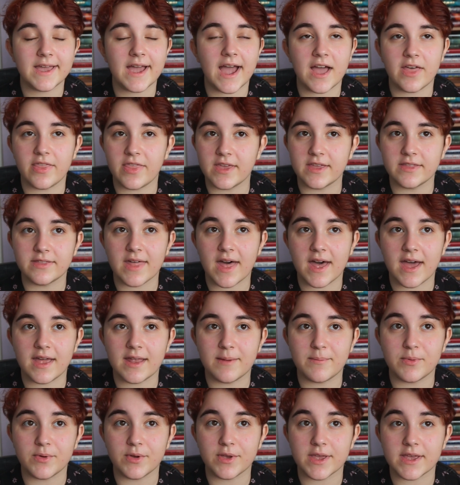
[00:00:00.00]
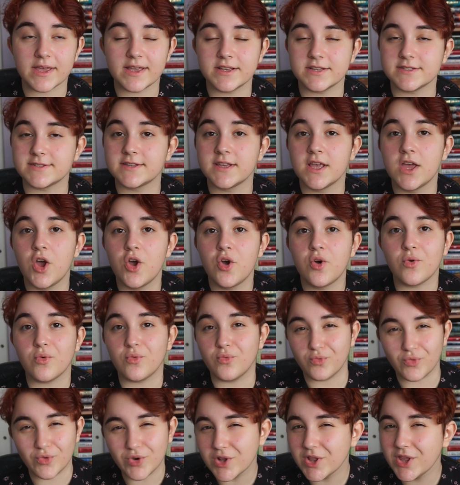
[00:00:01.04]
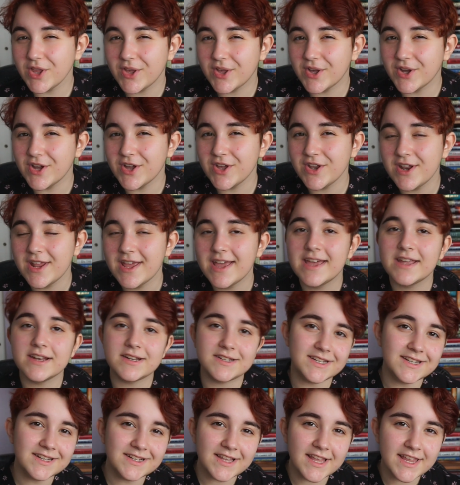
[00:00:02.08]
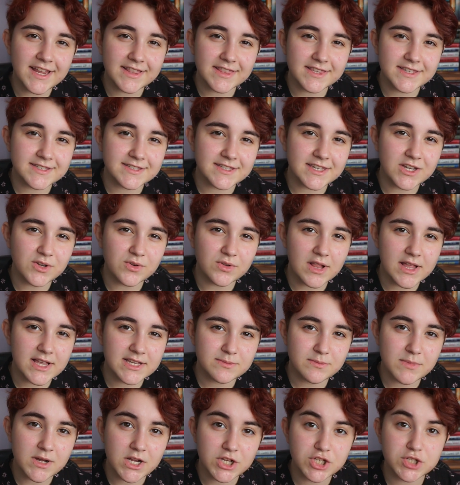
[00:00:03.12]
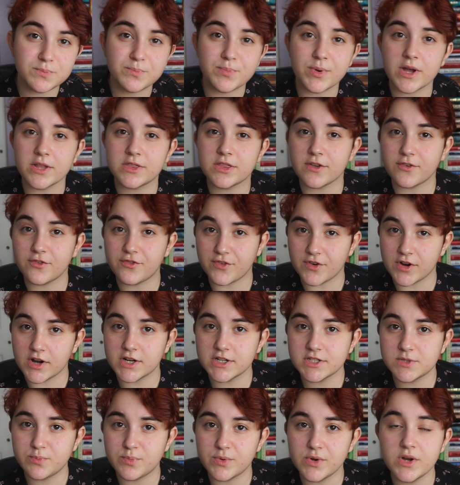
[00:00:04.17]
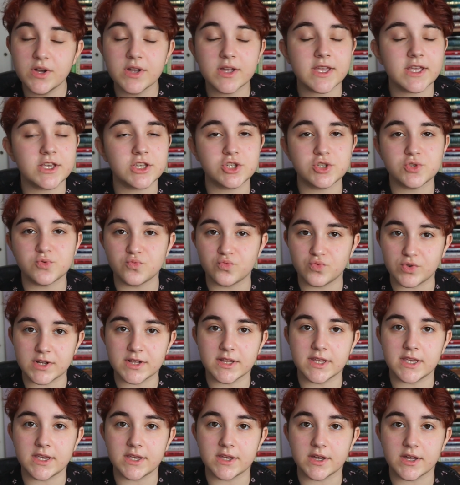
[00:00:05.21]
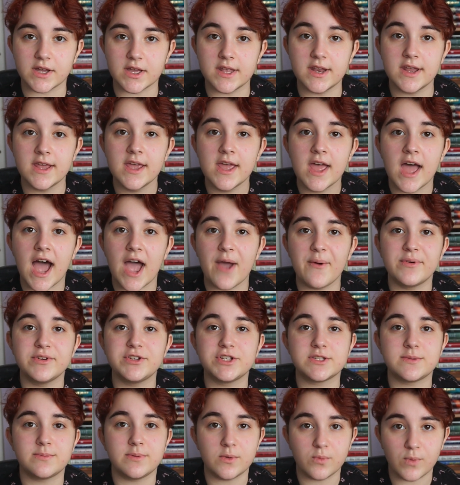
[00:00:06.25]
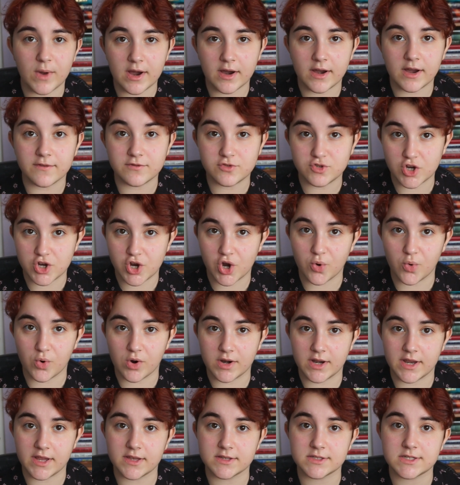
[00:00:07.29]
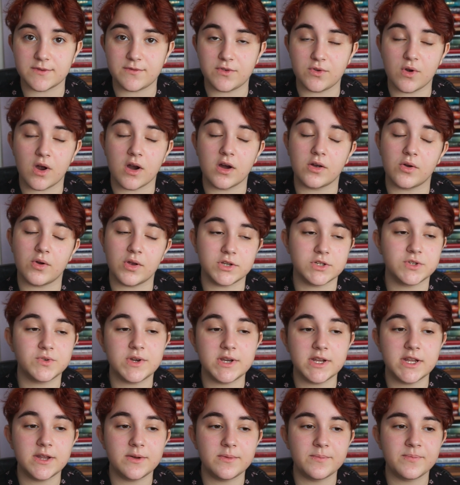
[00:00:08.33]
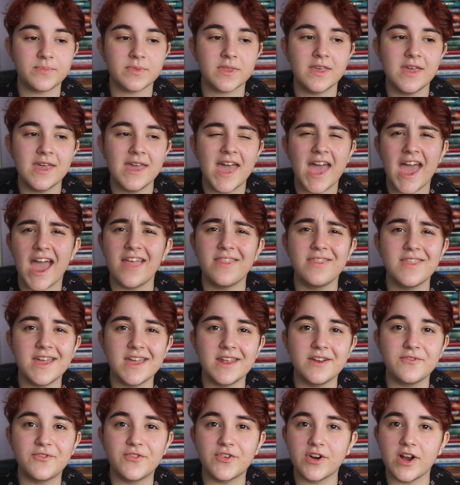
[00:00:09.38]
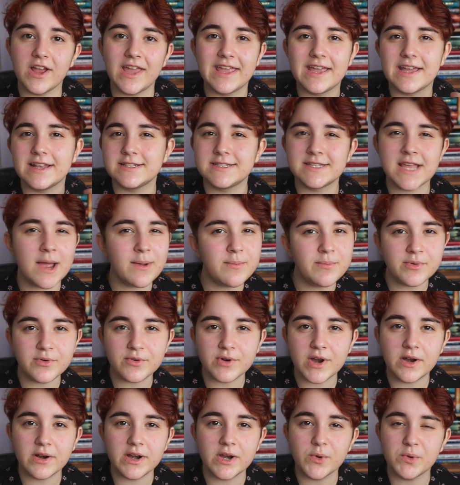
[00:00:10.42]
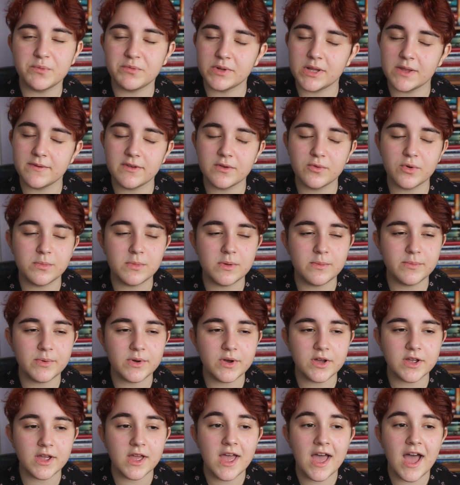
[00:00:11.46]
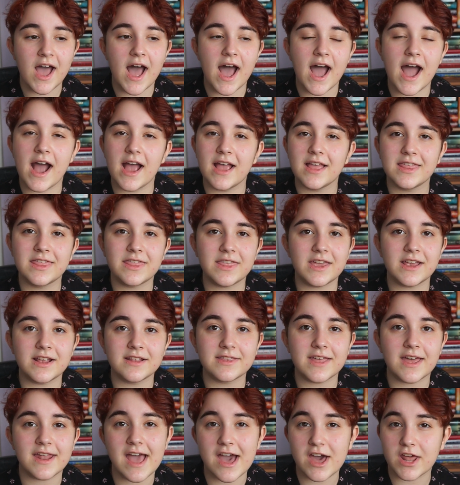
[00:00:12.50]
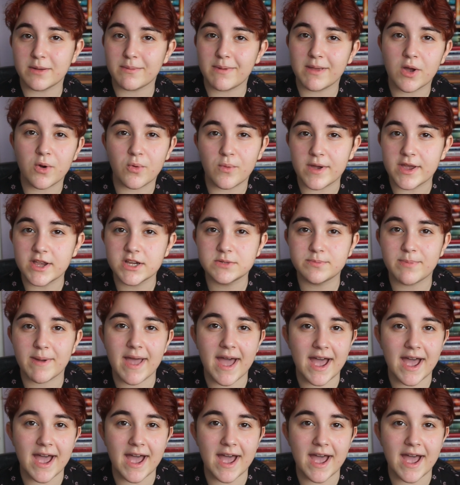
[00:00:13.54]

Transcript: I think that book is really good. Didn't like the sequel as much, but the first book is really good. I would just be wary of trigger warnings if you are going to read it. And then for a contemporary Women Loving Women book, I think that How to Make a Wish by